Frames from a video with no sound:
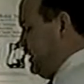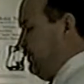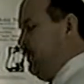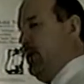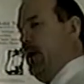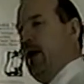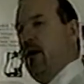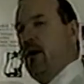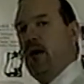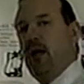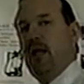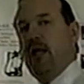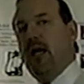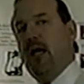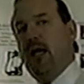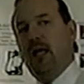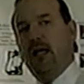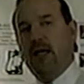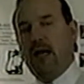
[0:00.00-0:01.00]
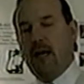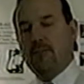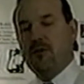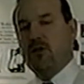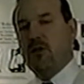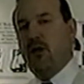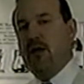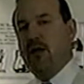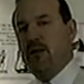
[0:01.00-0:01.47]
the
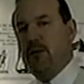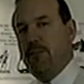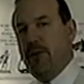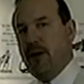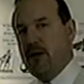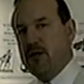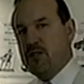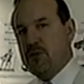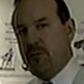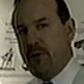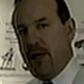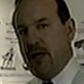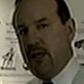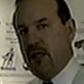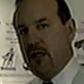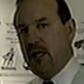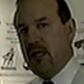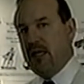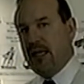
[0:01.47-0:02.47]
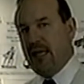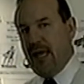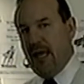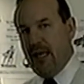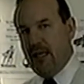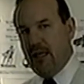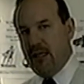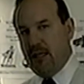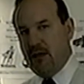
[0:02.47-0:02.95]
paraspinal
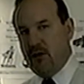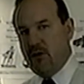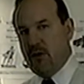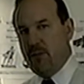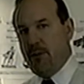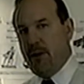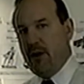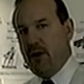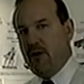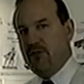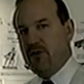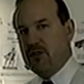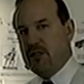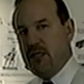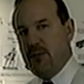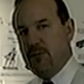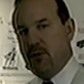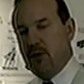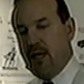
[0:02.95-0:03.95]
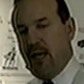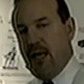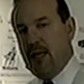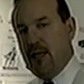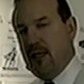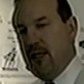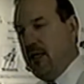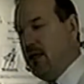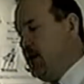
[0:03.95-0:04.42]
ganglion or the paravertebral
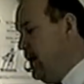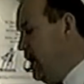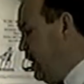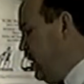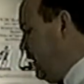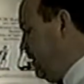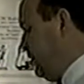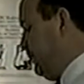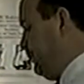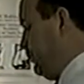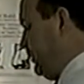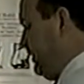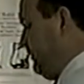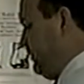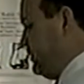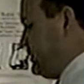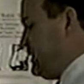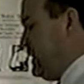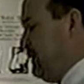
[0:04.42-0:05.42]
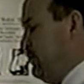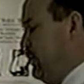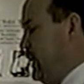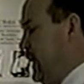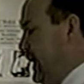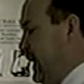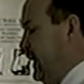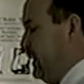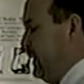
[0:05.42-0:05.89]
ganglion, the prevertebral
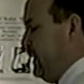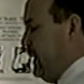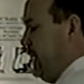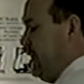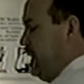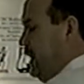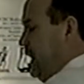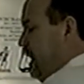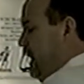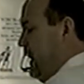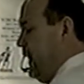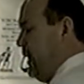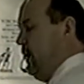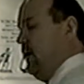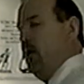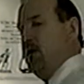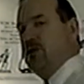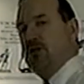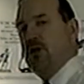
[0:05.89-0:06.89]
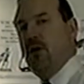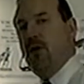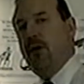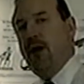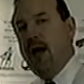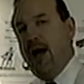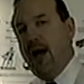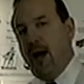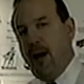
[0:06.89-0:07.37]
ganglion, and
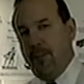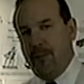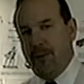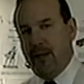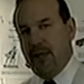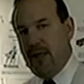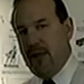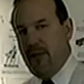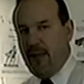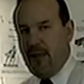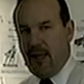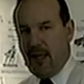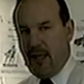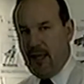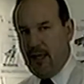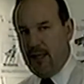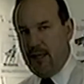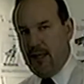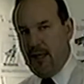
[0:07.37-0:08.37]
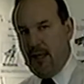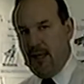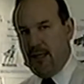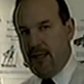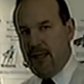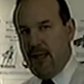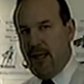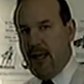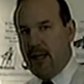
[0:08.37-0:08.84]
also up in the head
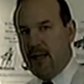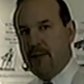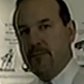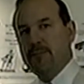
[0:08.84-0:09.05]
and neck.